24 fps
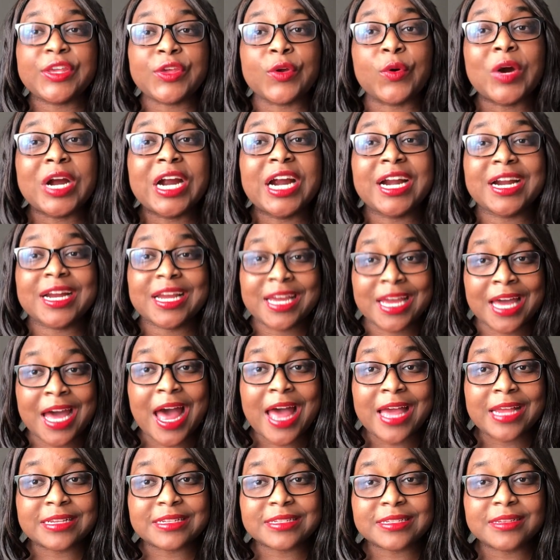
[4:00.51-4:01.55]
your
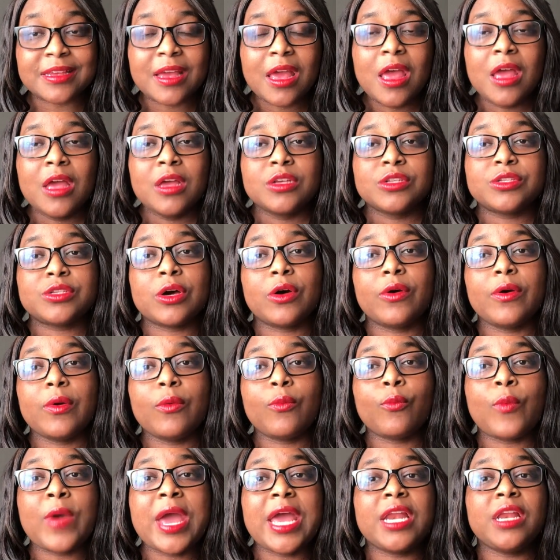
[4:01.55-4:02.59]
gut. So
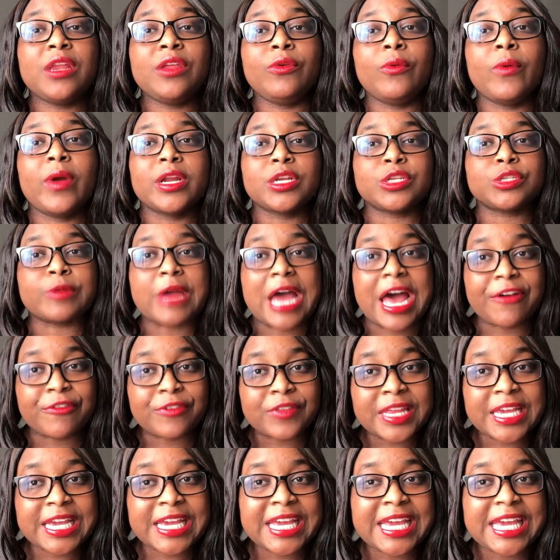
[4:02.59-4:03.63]
when you are
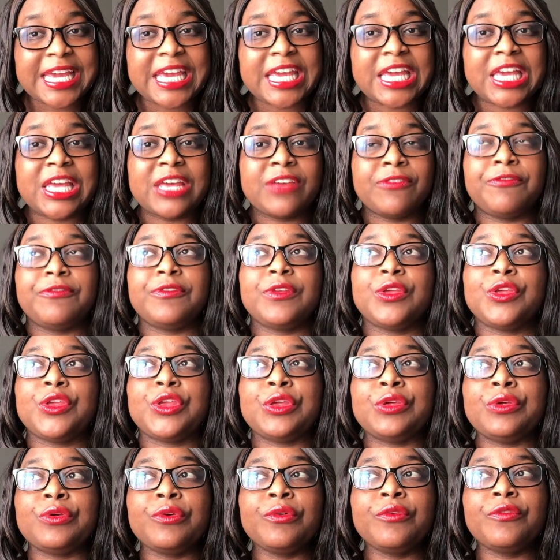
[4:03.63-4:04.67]
traveling, if
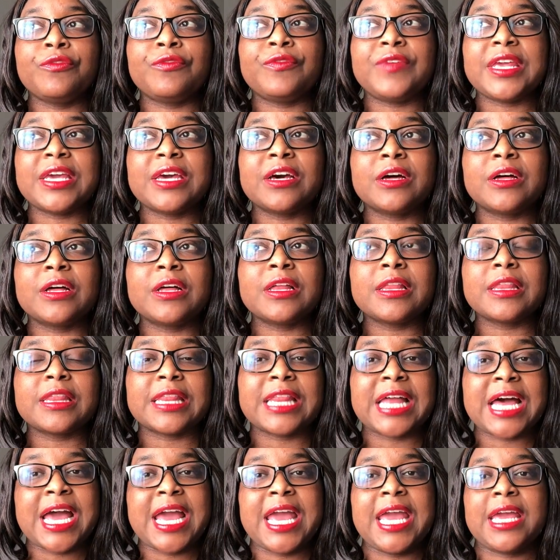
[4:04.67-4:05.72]
you feel
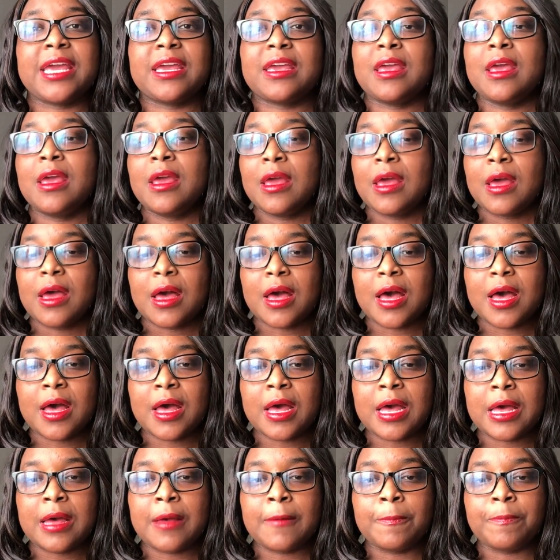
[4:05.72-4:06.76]
like,
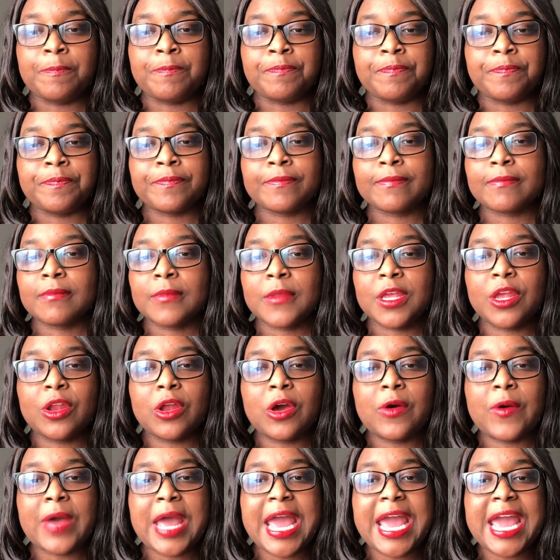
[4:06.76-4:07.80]
um, you
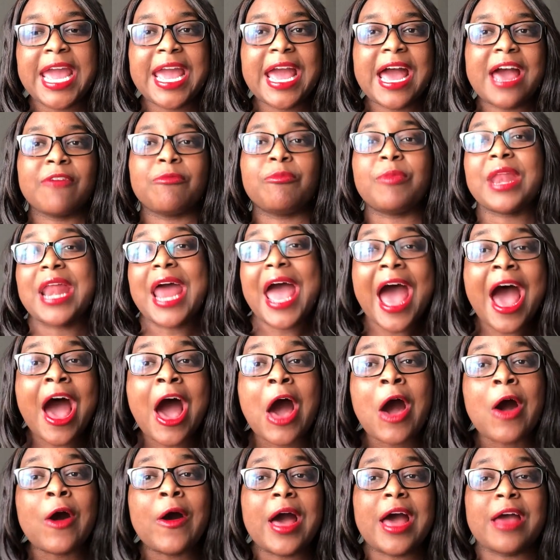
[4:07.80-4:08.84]
know, hey, I've been
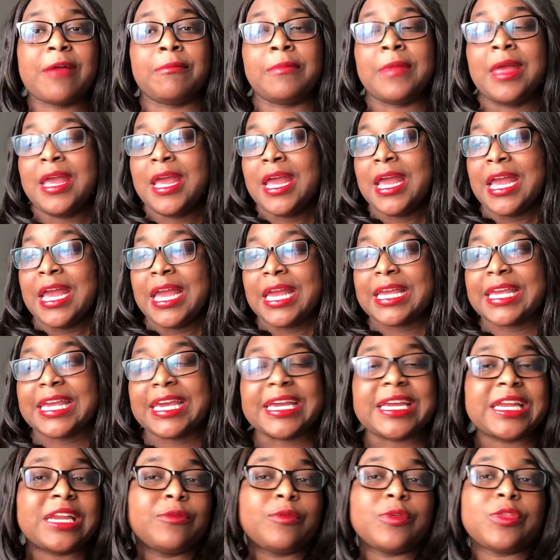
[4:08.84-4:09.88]
out, I'm
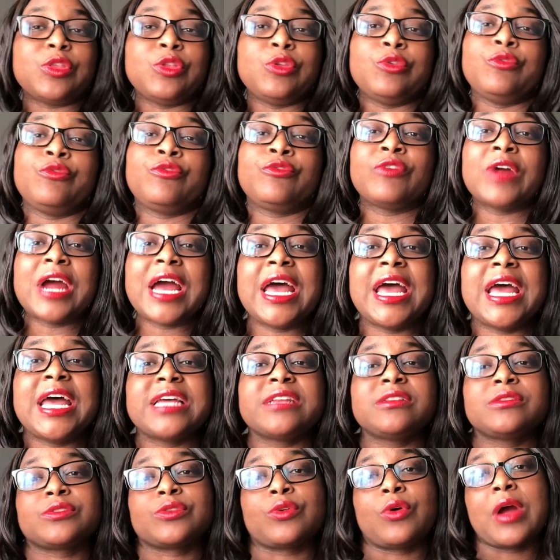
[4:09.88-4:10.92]
kicking it with new
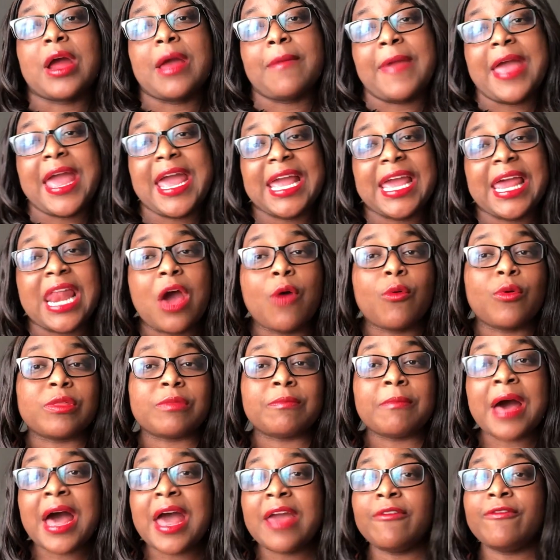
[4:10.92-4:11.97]
friends, or I'm hanging out with
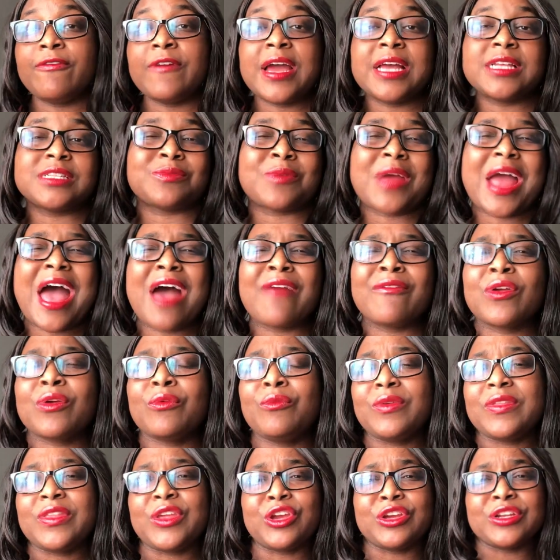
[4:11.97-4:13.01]
my friends, we're having a
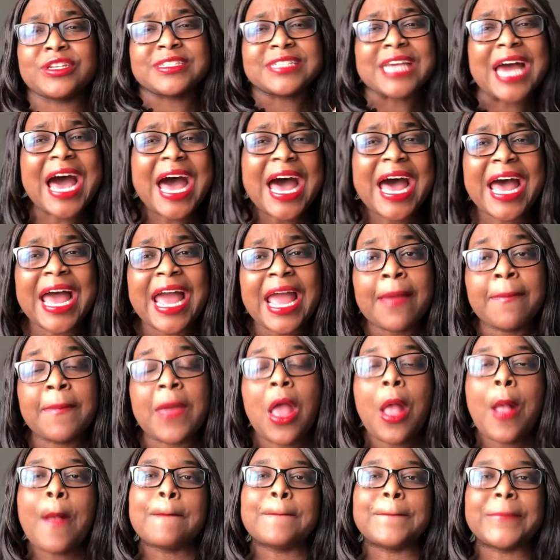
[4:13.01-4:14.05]
really good time,
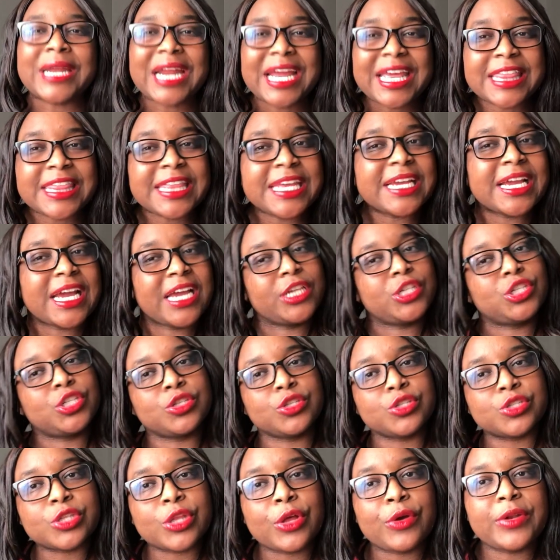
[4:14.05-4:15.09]
but I think I
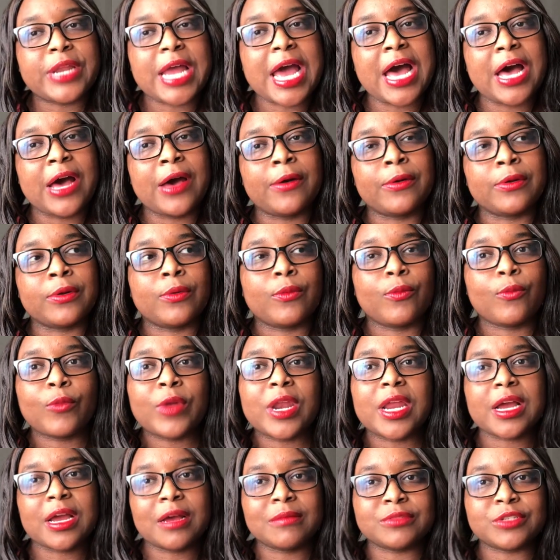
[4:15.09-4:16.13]
should slow down when
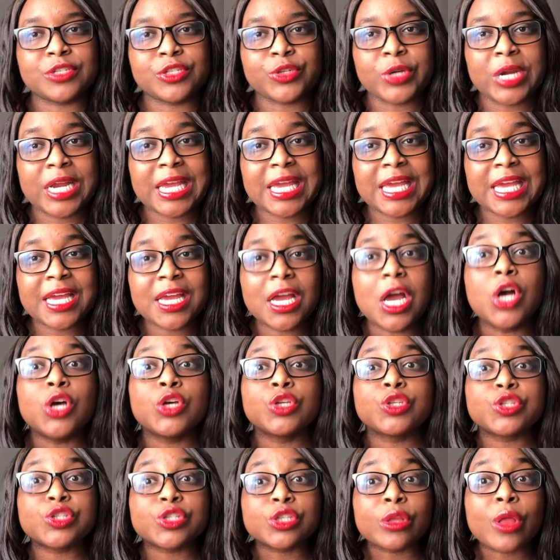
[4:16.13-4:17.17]
it comes to drinking,
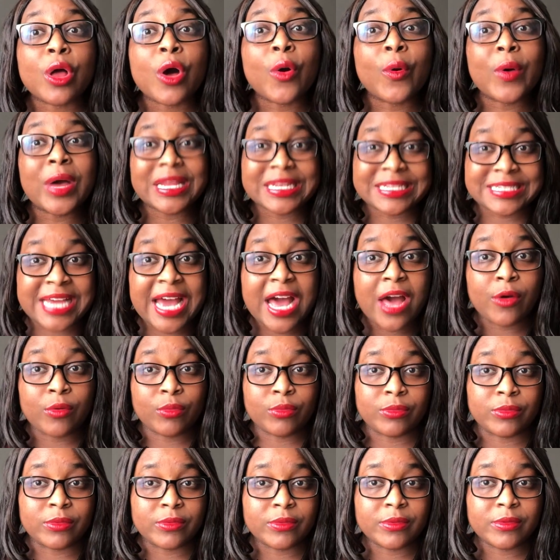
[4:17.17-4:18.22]
slow
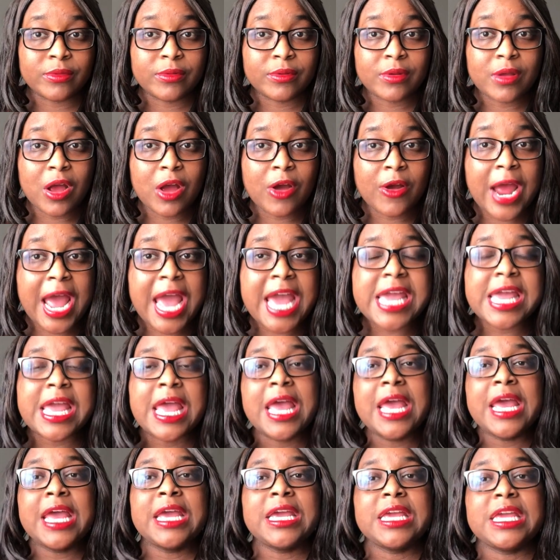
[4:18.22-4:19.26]
down, all right?
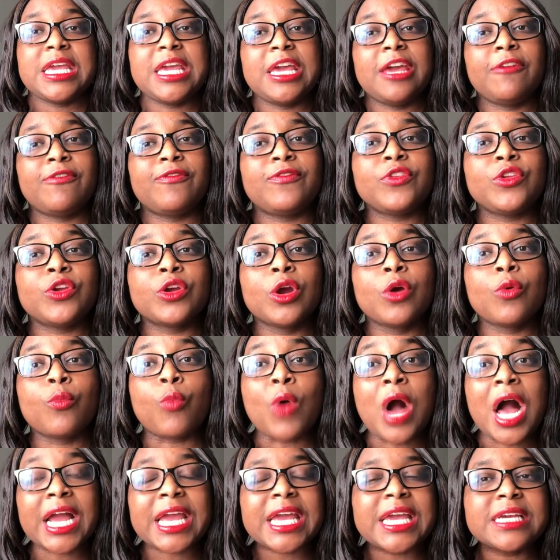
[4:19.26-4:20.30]
If you're
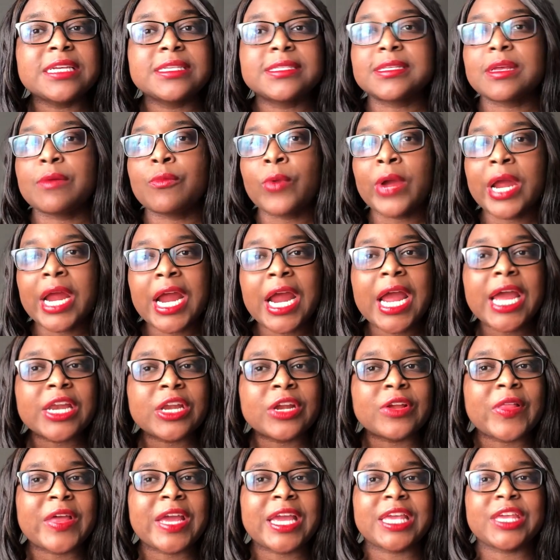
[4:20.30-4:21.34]
walking somewhere and
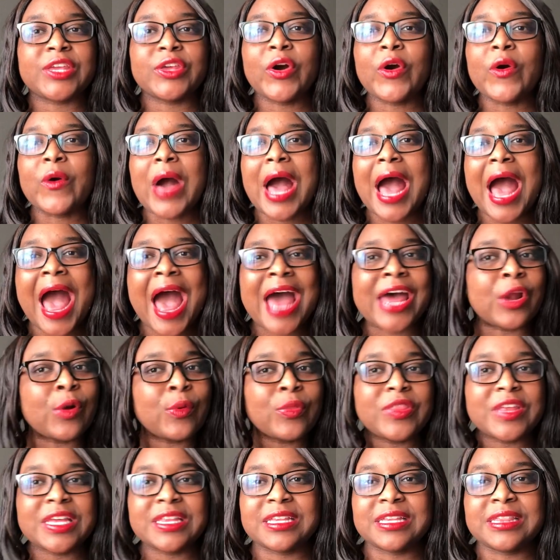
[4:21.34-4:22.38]
you're like, yo, I
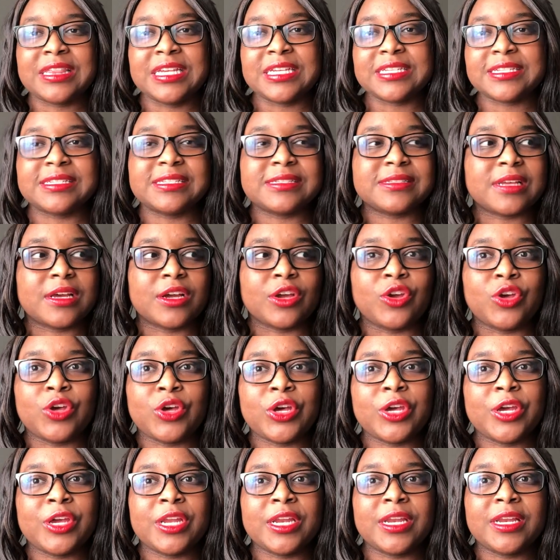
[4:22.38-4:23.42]
don't think that this is a
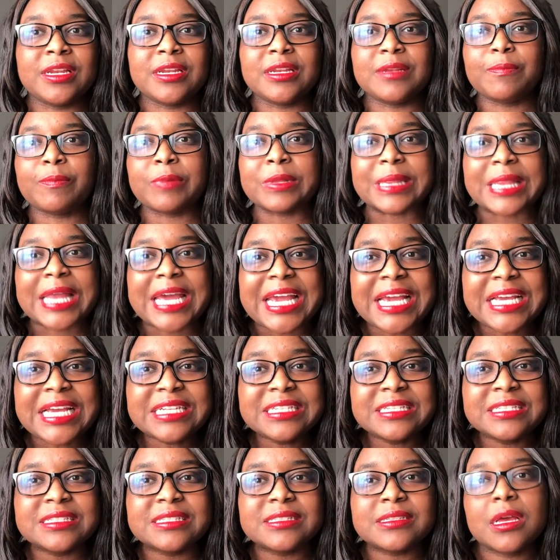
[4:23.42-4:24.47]
good
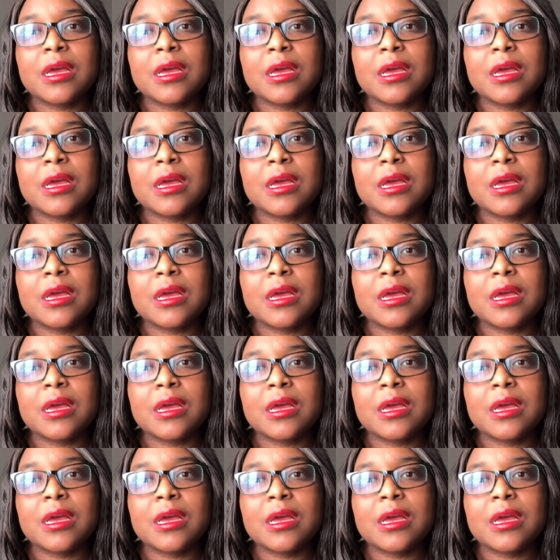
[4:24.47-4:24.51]
place,